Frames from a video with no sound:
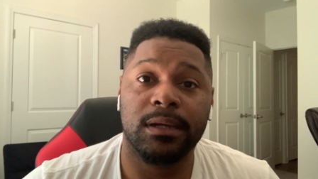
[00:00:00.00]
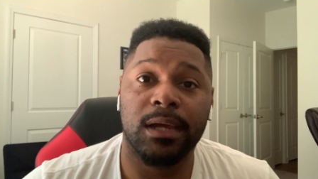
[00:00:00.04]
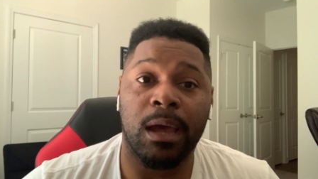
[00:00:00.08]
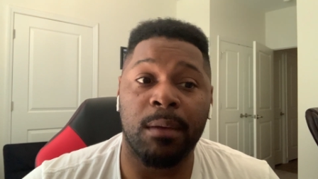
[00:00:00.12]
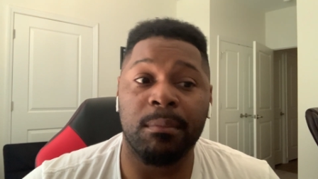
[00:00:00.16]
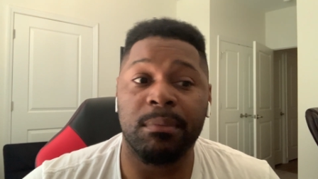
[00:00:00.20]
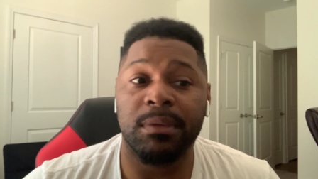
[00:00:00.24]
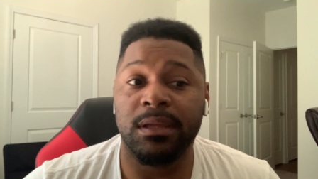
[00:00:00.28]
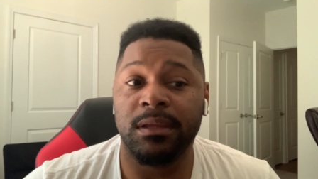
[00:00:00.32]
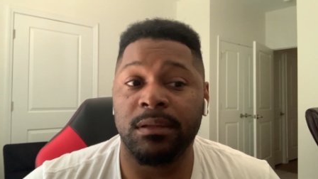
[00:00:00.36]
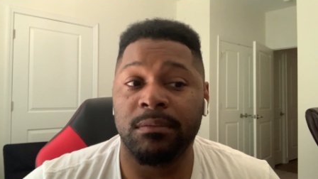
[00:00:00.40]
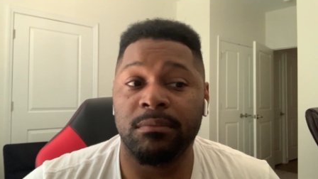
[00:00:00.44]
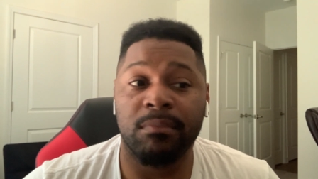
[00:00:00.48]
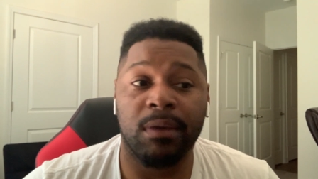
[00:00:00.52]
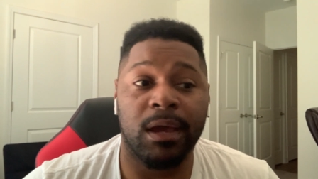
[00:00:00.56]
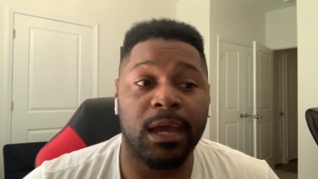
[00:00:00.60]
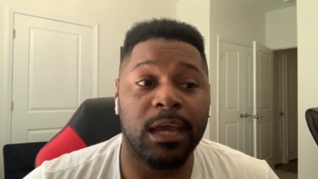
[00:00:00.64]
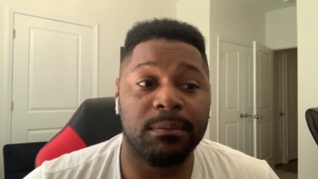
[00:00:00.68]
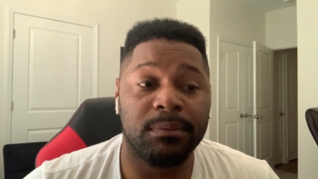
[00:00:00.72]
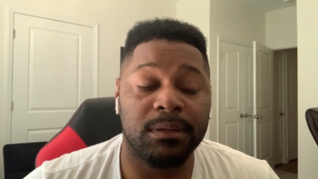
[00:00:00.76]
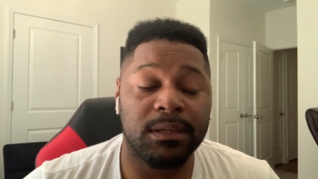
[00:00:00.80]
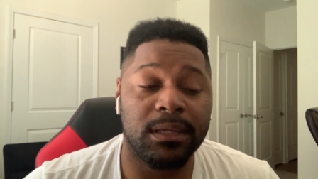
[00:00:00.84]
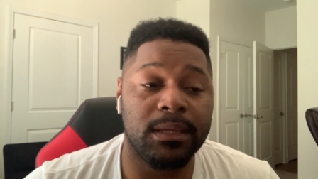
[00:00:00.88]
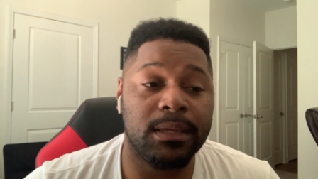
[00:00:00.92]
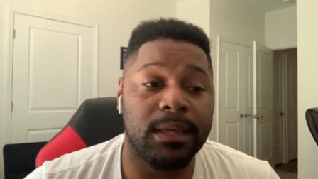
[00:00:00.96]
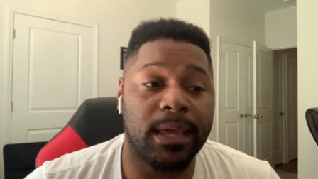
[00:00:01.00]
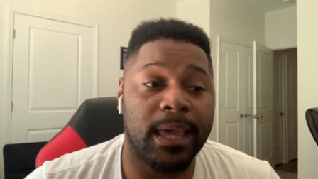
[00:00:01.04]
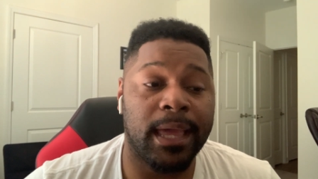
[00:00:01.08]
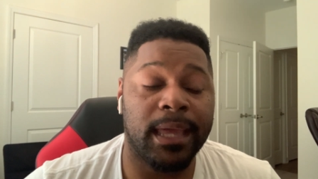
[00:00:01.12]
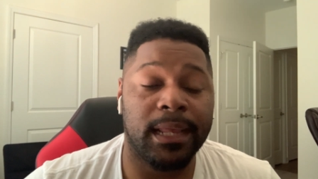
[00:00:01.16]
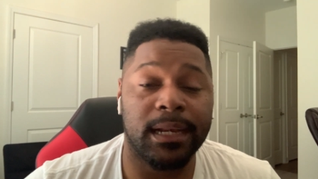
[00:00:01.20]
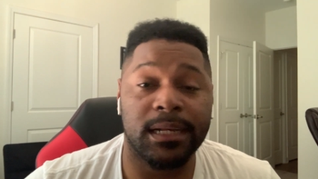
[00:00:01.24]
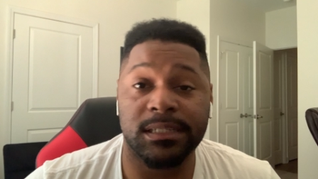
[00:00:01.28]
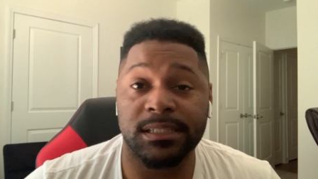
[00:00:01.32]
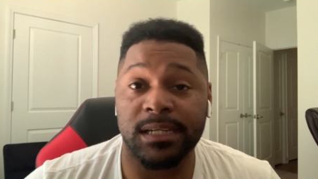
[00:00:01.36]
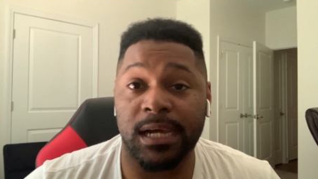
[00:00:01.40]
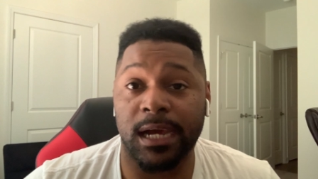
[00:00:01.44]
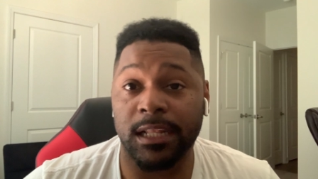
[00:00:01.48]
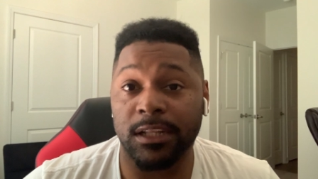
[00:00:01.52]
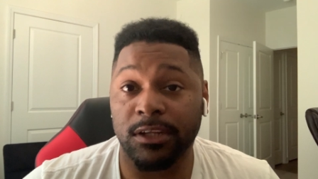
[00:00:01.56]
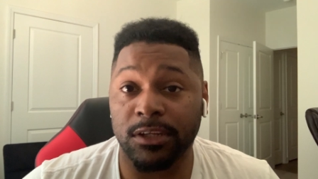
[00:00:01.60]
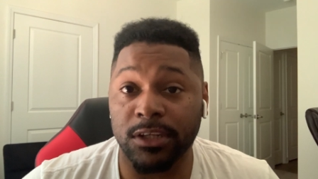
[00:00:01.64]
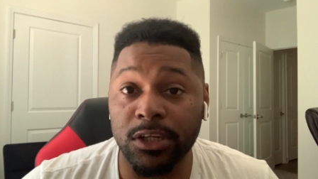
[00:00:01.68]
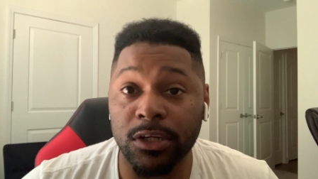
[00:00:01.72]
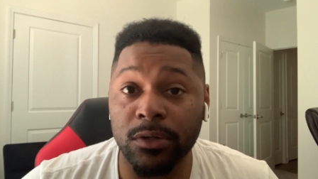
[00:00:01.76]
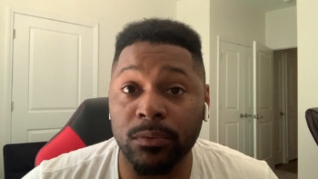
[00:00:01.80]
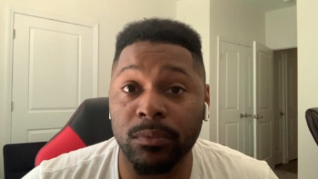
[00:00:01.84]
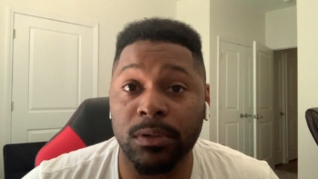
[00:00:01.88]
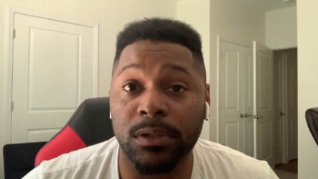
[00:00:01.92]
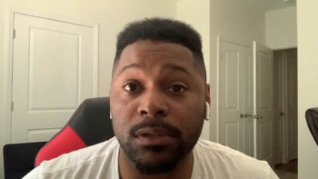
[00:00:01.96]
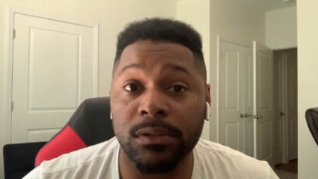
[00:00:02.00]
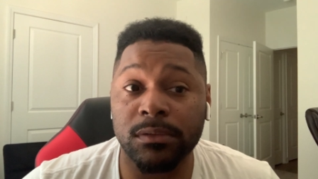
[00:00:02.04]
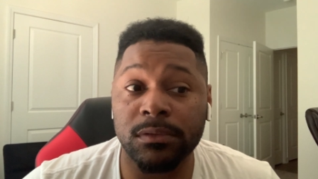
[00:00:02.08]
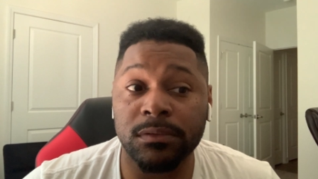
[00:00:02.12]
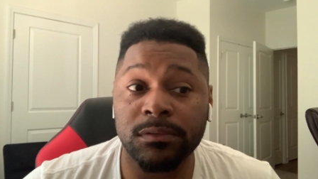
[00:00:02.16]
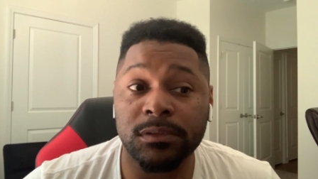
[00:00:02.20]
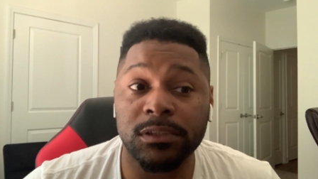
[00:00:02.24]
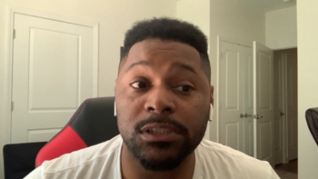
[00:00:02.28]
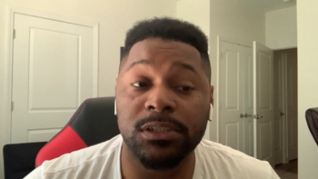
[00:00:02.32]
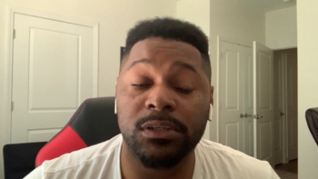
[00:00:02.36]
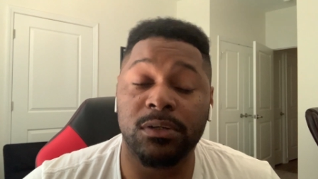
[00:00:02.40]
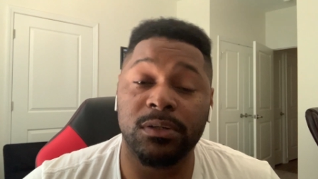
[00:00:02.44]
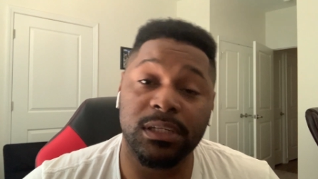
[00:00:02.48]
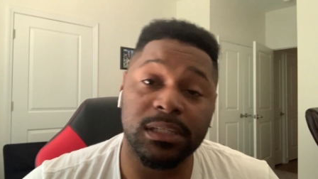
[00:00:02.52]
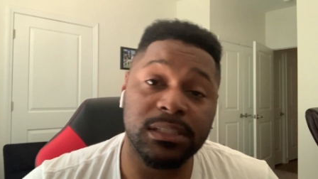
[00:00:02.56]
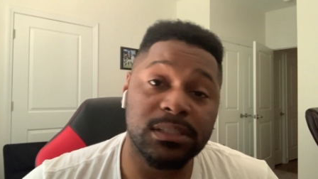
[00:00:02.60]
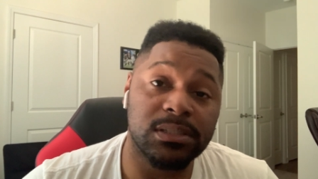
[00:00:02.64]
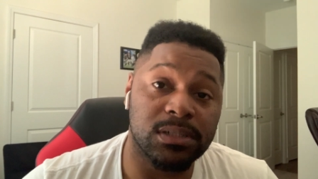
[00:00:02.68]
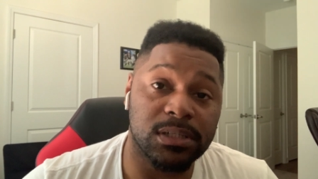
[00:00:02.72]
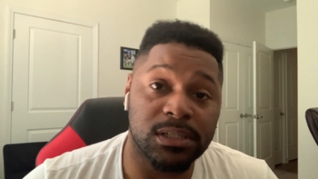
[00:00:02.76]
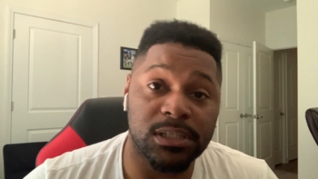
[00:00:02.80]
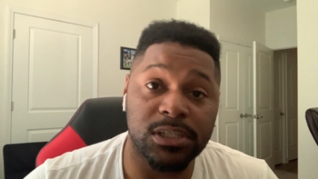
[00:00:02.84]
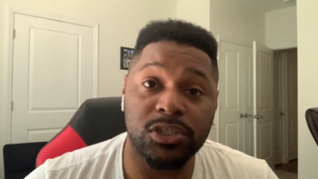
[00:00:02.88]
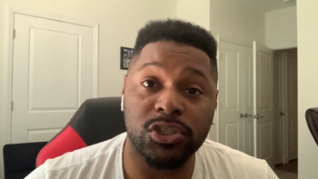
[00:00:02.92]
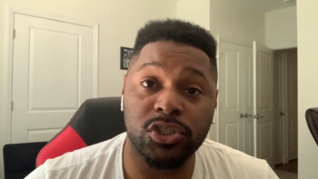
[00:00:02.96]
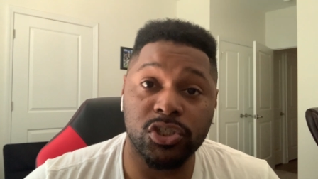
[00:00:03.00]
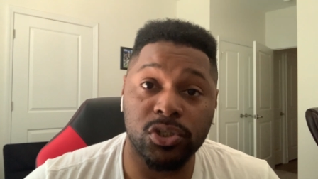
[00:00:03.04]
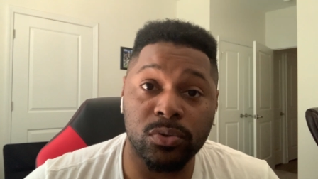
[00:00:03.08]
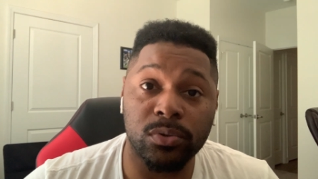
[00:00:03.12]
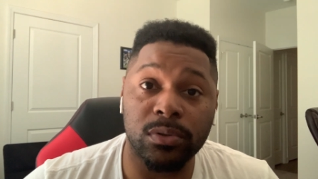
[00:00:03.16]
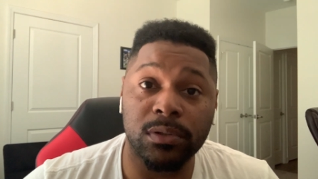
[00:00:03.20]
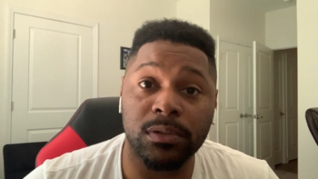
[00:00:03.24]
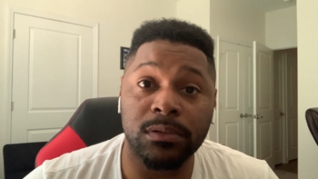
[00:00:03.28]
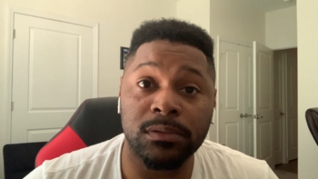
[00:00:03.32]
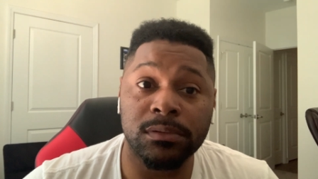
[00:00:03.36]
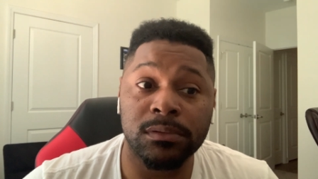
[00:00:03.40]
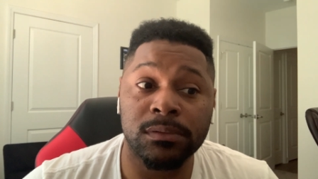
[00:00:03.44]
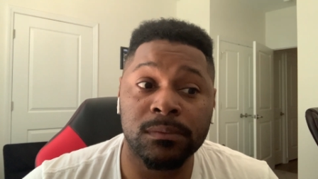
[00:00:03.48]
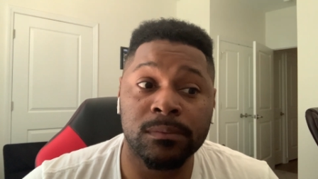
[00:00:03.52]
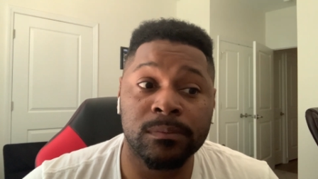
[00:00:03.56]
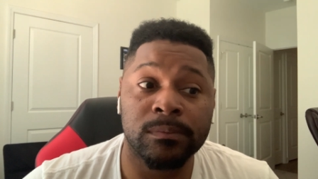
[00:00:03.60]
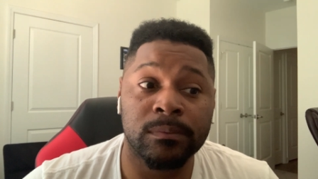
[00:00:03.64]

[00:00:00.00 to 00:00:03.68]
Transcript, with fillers: I mean, Miami Heat added Tyler Herro. You know, he's a good shooter.